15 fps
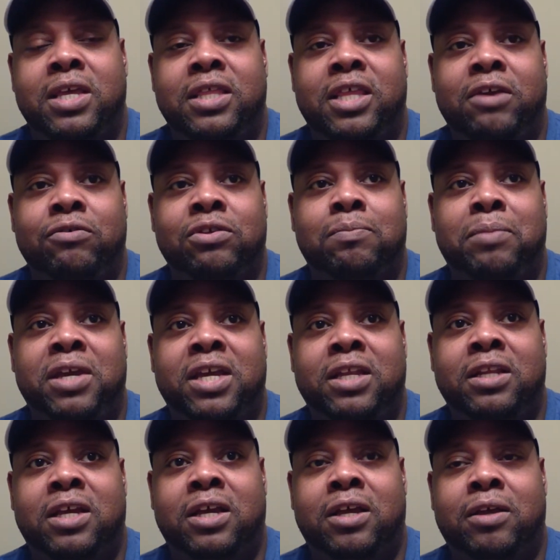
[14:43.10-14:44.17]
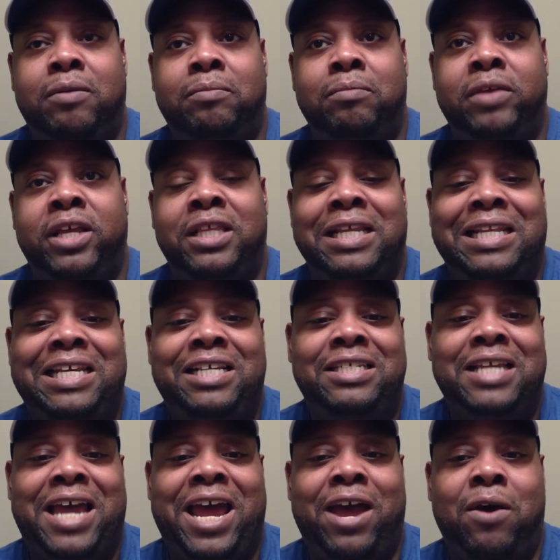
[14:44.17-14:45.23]
they would spend at the
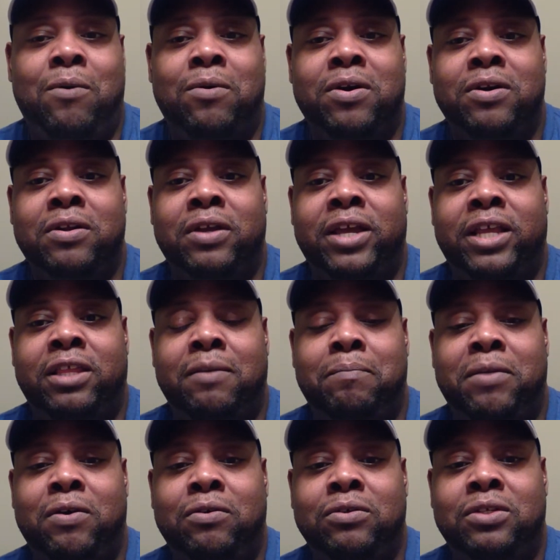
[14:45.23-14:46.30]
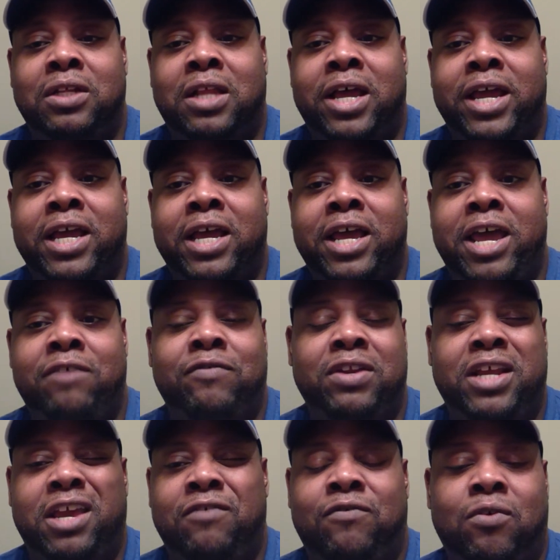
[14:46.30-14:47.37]
least an hour, at the most like half a
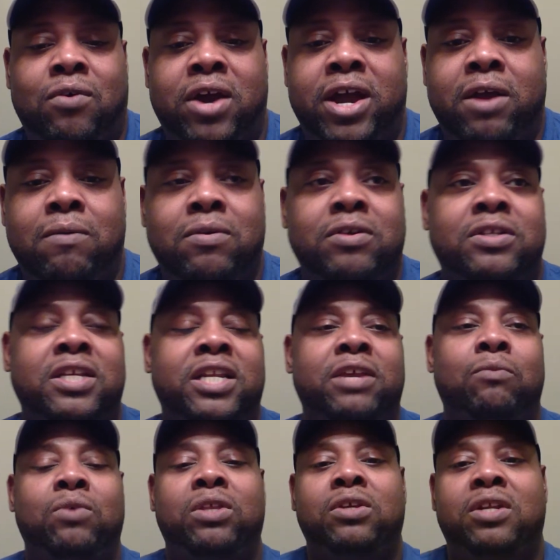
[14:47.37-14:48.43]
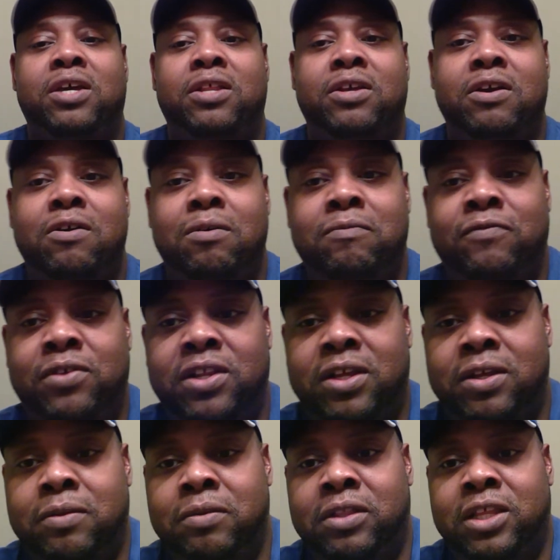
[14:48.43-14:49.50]
day, 4 hours, and then went to the other home
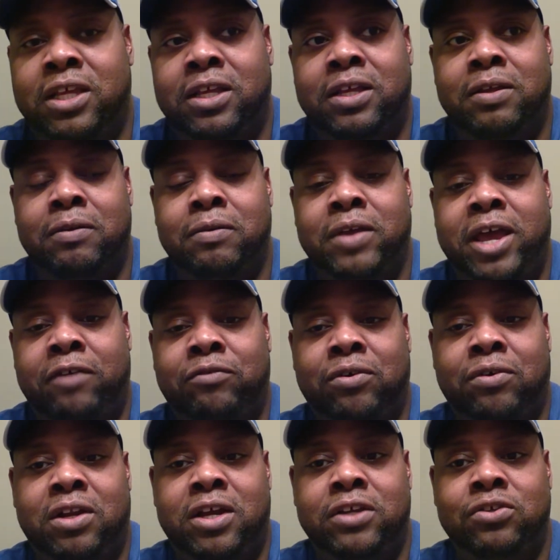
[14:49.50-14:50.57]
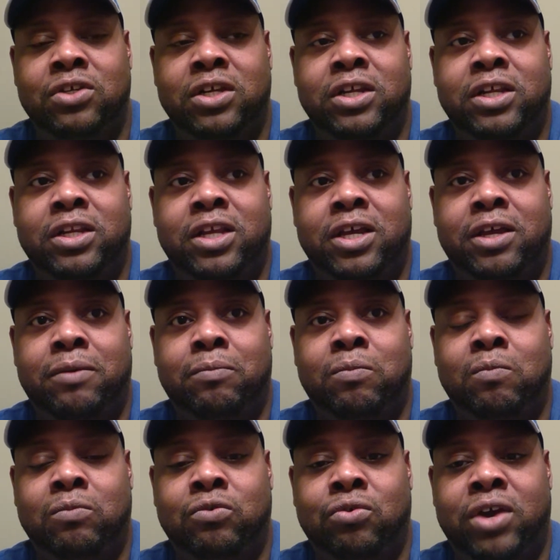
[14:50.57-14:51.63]
for the after lunch and
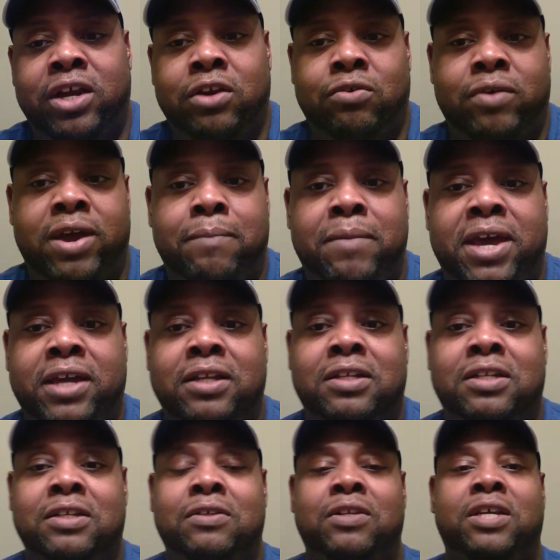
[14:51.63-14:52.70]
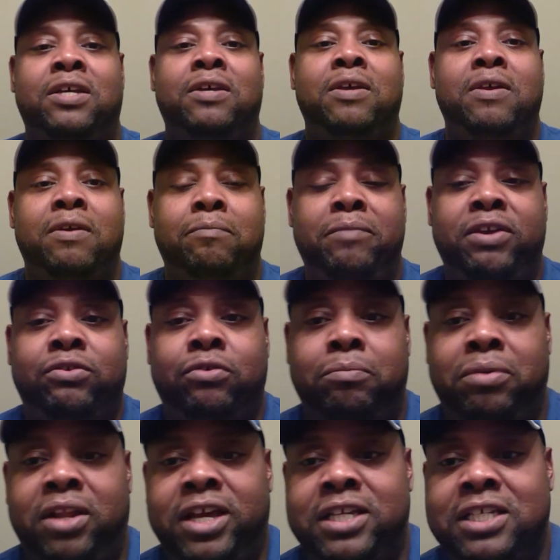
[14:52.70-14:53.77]
try to drive back to the
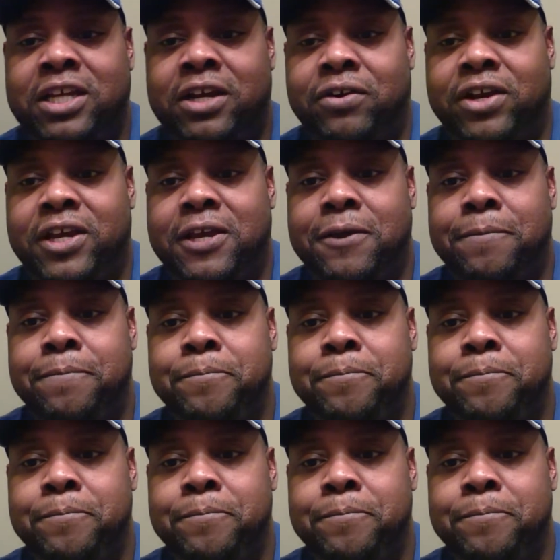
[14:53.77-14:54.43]
Metroplex area.